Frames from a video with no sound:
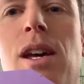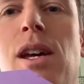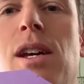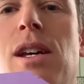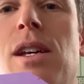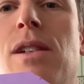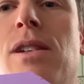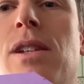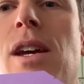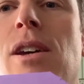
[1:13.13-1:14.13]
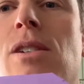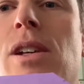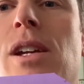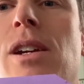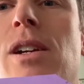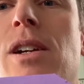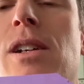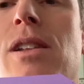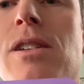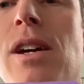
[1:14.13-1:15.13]
and this angle here and
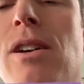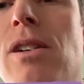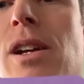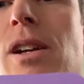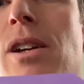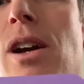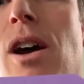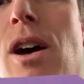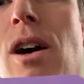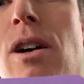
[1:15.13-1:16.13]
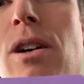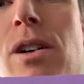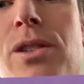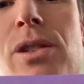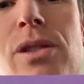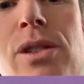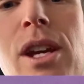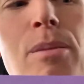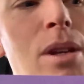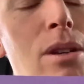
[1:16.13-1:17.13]
this angle here are also the
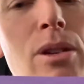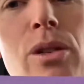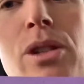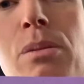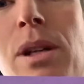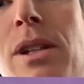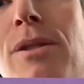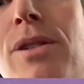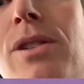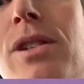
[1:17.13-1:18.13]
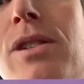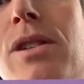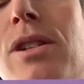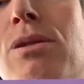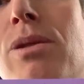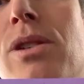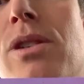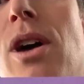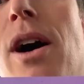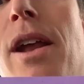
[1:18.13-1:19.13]
same. You'll notice the big difference is that this one does
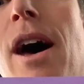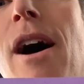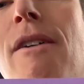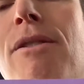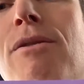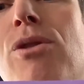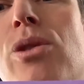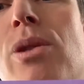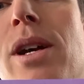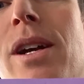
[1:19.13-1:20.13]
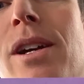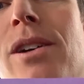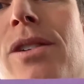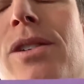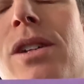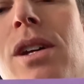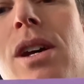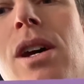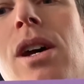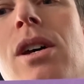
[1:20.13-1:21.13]
not have four right angles.
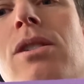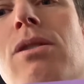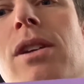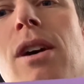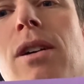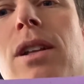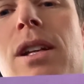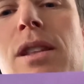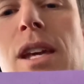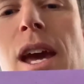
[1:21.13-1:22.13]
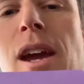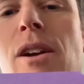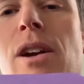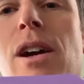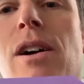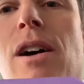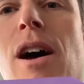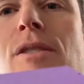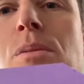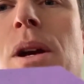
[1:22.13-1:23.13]
So to calculate the area
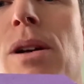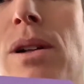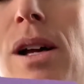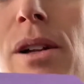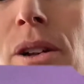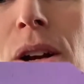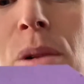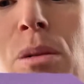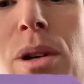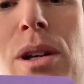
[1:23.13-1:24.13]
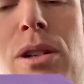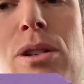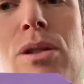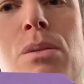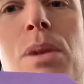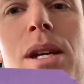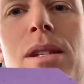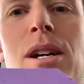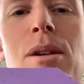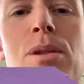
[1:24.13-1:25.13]
of a parallelogram, what we're going to do is base
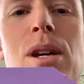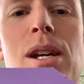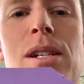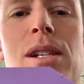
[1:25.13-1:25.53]
times height.